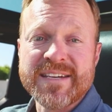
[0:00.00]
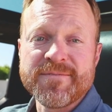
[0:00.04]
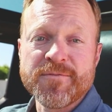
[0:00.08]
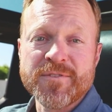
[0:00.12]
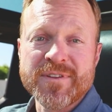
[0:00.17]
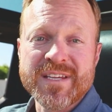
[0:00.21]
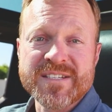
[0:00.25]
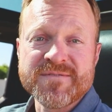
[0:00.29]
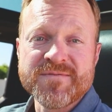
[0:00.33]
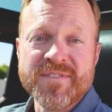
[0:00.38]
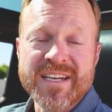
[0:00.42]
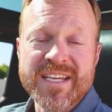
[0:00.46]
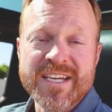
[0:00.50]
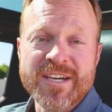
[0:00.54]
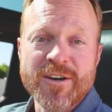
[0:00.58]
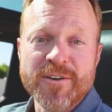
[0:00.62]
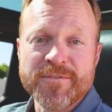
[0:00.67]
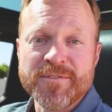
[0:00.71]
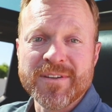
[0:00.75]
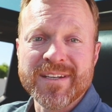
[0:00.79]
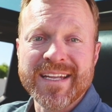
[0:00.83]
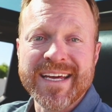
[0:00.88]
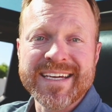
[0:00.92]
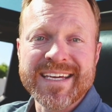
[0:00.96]
it for this video.
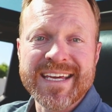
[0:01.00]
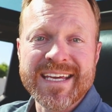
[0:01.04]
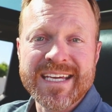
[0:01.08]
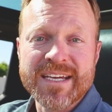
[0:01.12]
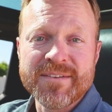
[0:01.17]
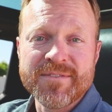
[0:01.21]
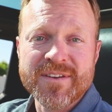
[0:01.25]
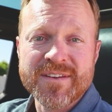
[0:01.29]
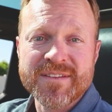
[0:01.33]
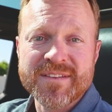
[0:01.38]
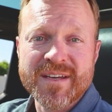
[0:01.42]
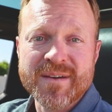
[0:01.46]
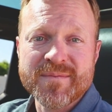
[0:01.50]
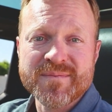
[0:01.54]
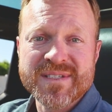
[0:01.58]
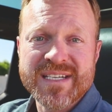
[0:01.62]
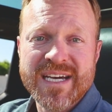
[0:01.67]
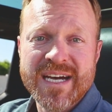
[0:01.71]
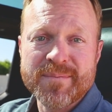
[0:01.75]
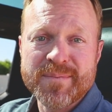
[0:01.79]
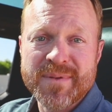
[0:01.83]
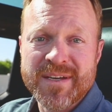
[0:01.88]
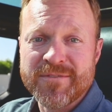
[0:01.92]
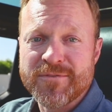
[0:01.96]
If you like it, give it a thumbs
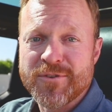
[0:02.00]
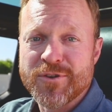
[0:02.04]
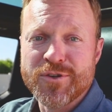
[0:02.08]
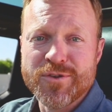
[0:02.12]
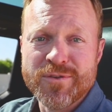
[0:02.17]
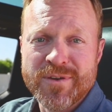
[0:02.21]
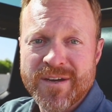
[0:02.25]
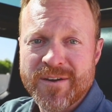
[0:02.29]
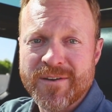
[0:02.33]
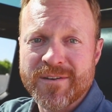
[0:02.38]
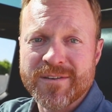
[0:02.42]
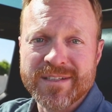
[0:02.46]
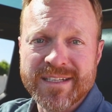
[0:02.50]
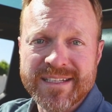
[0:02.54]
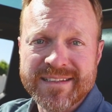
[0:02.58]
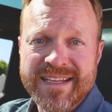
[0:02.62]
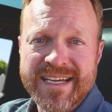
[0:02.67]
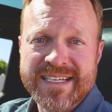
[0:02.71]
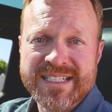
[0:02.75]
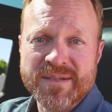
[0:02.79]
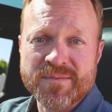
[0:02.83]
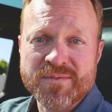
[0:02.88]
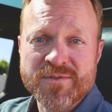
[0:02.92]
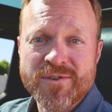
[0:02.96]
up. And if you're new here, click
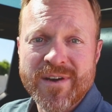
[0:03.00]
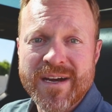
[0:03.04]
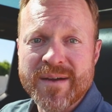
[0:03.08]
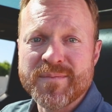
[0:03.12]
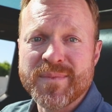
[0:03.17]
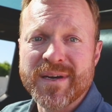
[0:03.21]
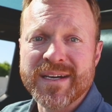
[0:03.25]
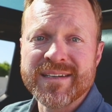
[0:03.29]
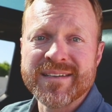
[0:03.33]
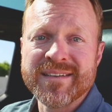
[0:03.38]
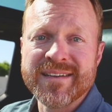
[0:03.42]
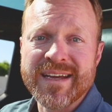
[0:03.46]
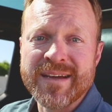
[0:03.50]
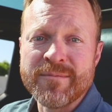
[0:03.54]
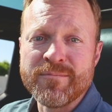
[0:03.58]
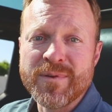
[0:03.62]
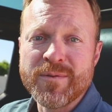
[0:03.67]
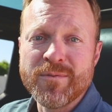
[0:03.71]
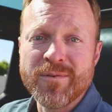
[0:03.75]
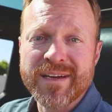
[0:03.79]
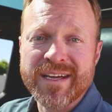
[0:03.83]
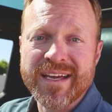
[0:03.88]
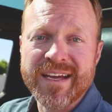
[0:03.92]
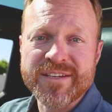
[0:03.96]
that subscribe button and
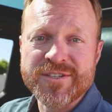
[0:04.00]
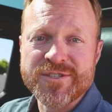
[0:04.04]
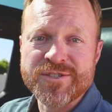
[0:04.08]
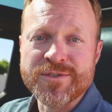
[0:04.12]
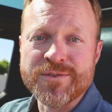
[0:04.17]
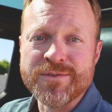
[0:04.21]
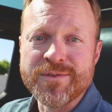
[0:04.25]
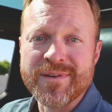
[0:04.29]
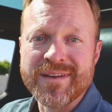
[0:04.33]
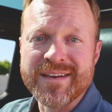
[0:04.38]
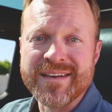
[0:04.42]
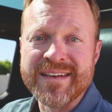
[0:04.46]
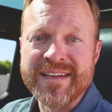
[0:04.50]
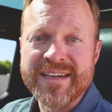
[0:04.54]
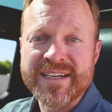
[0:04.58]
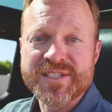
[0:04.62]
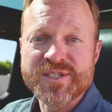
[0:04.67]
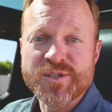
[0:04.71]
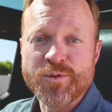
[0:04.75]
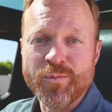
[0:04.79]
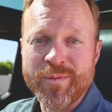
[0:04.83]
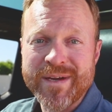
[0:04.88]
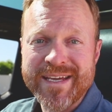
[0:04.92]
we will catch you next